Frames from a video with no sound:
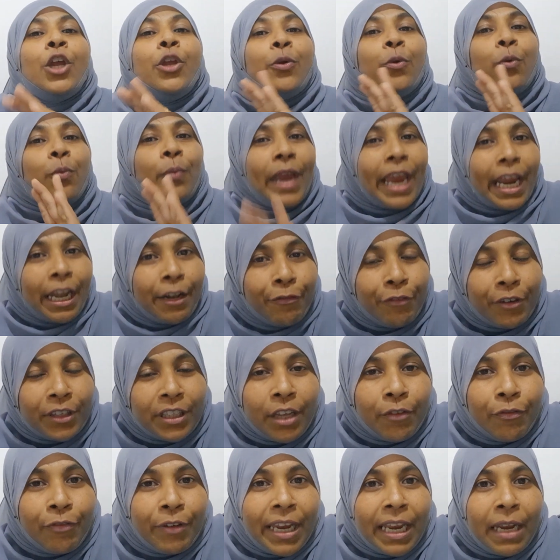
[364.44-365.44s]
you wait for
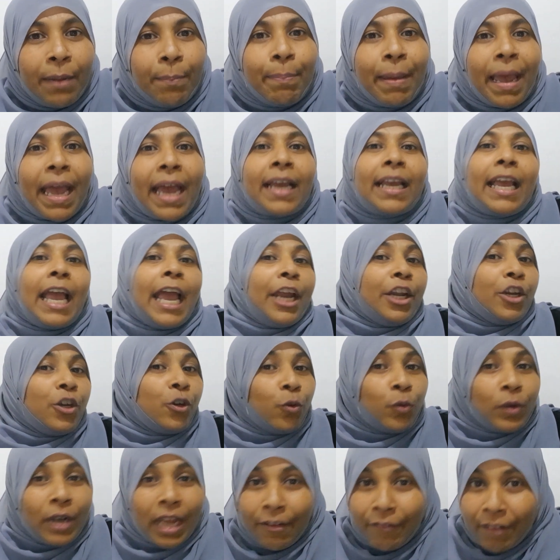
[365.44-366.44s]
the feedback and
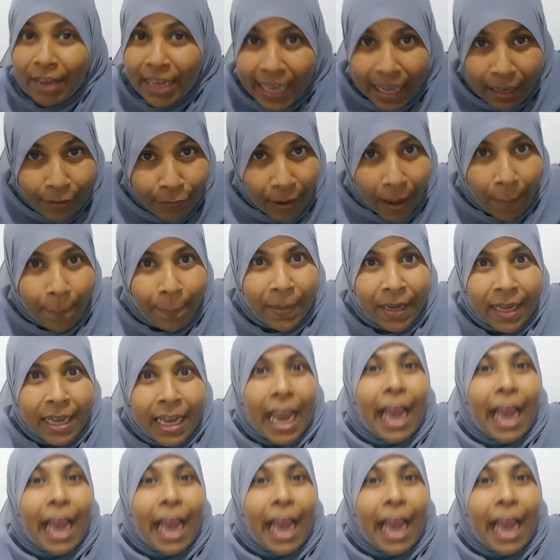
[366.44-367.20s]
you never give up